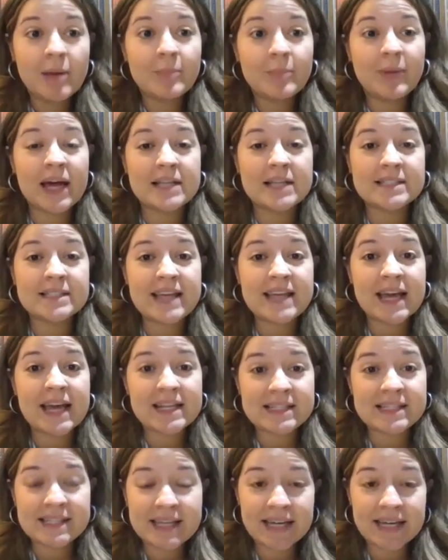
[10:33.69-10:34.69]
because the
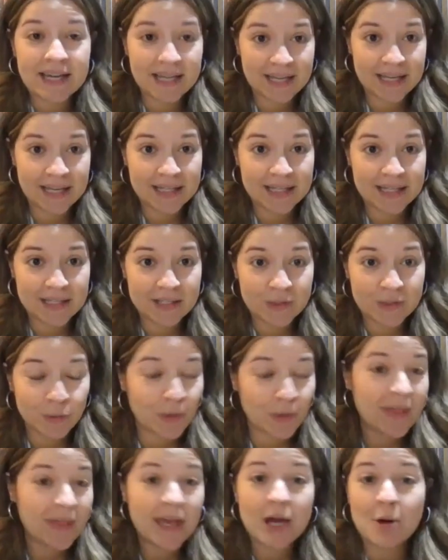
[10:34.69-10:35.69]
idea is
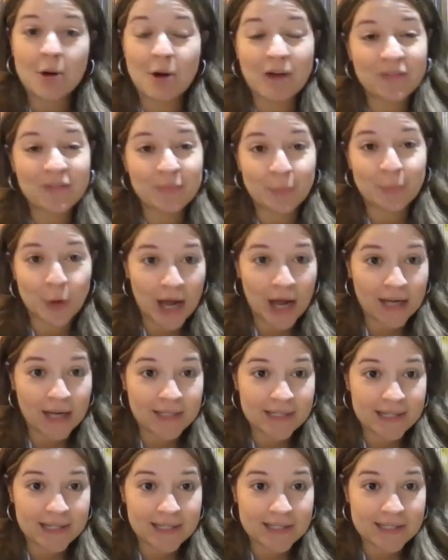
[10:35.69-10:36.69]
when they go off and
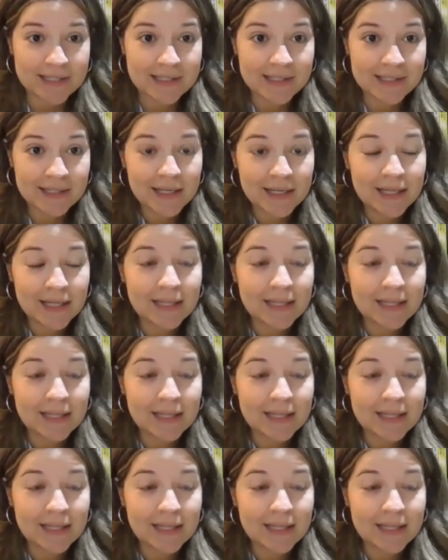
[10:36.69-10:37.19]
practice,